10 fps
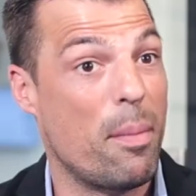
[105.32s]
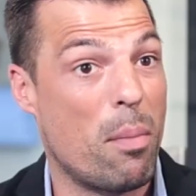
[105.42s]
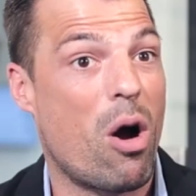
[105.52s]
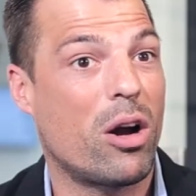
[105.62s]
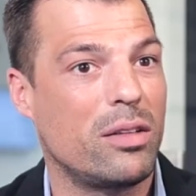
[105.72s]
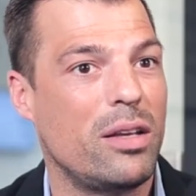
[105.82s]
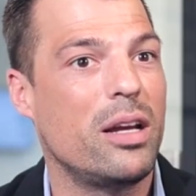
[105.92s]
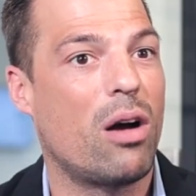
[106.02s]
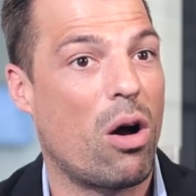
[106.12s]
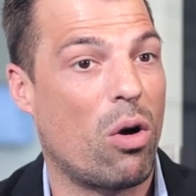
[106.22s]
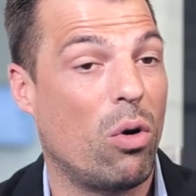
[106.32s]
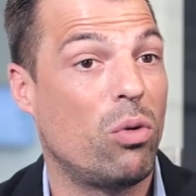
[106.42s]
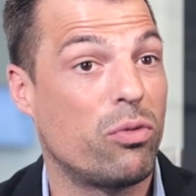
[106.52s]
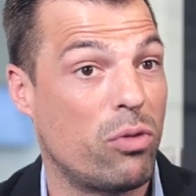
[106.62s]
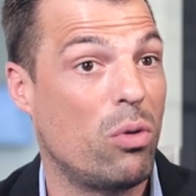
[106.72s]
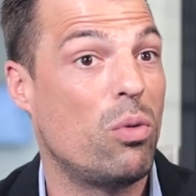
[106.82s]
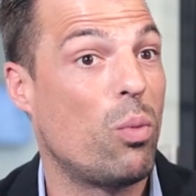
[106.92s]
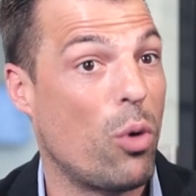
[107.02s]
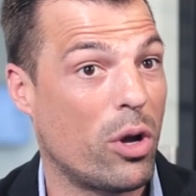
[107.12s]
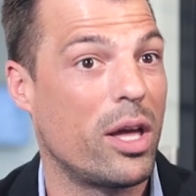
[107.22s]
and marketing are also
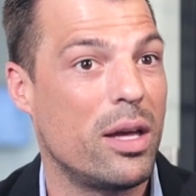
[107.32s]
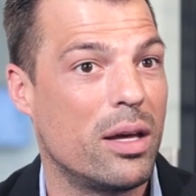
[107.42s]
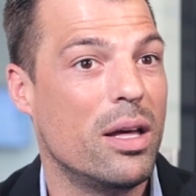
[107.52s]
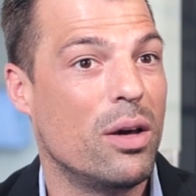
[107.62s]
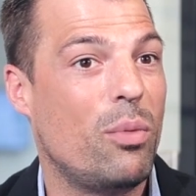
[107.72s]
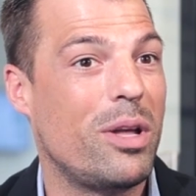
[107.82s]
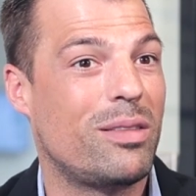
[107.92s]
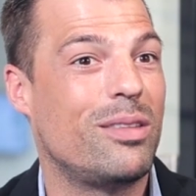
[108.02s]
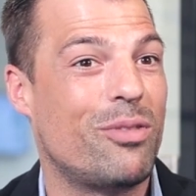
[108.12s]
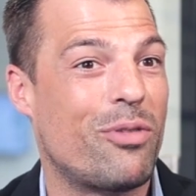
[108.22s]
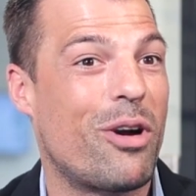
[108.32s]
working with the